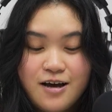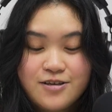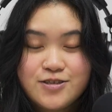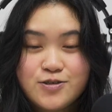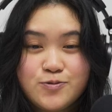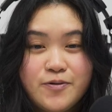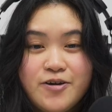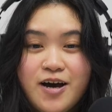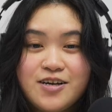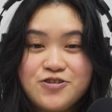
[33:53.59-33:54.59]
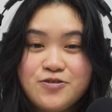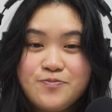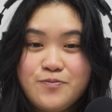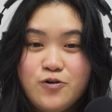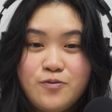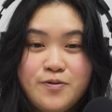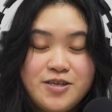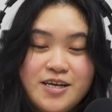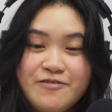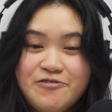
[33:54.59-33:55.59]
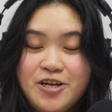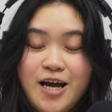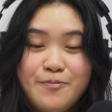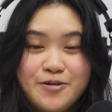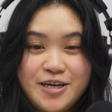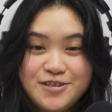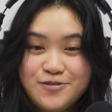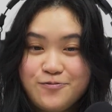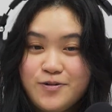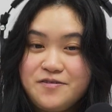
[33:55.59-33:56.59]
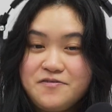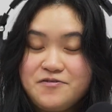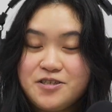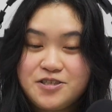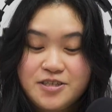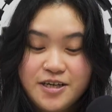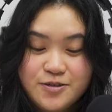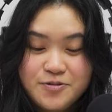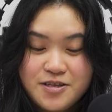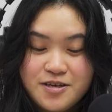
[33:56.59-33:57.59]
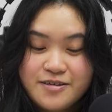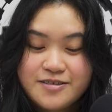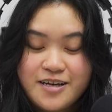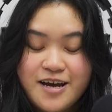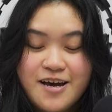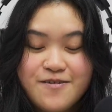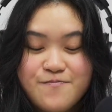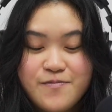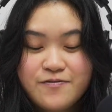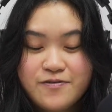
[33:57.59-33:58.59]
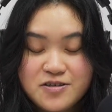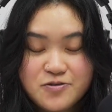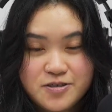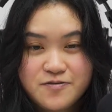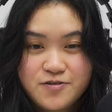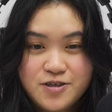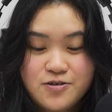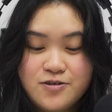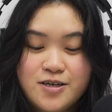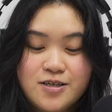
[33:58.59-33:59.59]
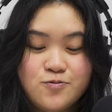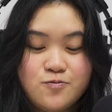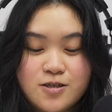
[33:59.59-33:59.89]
This is where we ask you a bit more about the everyday application of what you've just shared with us. And my first question for you is, what